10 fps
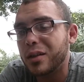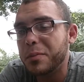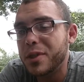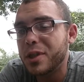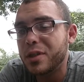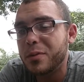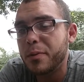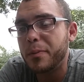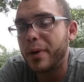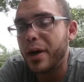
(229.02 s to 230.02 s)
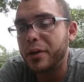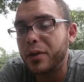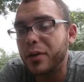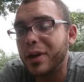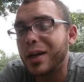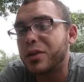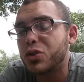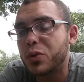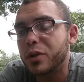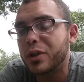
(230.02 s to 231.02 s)
let me send these people out of here. They got the
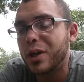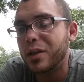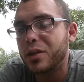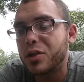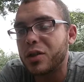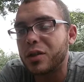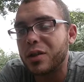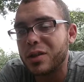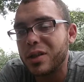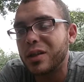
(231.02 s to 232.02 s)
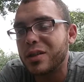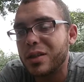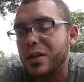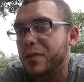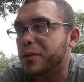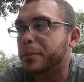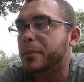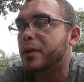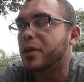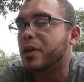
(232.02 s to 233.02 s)
tree of knowledge. The snake deceived them.
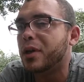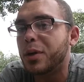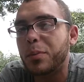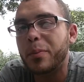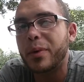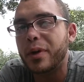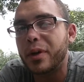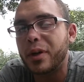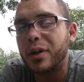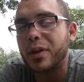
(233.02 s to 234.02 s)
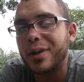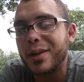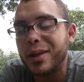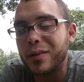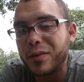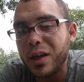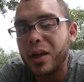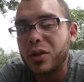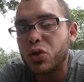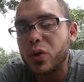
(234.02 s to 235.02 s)
But if they
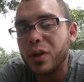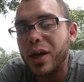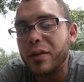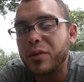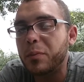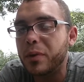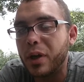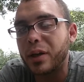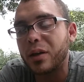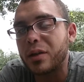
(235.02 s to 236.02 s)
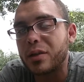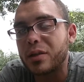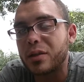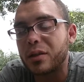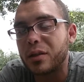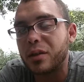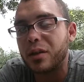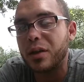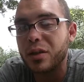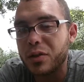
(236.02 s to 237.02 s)
get the tree of life, they'll be like us,
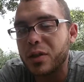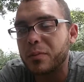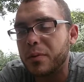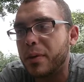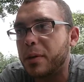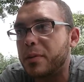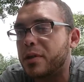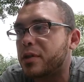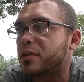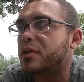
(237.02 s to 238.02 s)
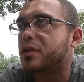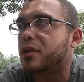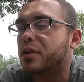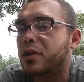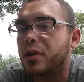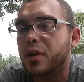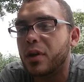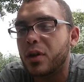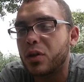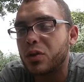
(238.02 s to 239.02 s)
and they'll still be babies.
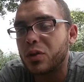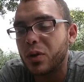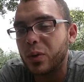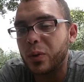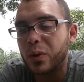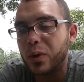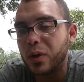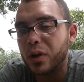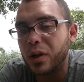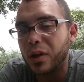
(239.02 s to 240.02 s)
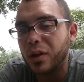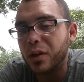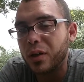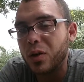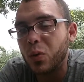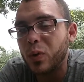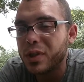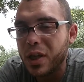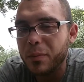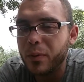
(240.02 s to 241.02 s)
So,
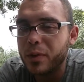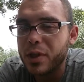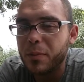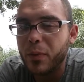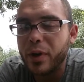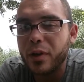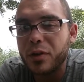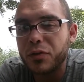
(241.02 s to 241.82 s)
what's separating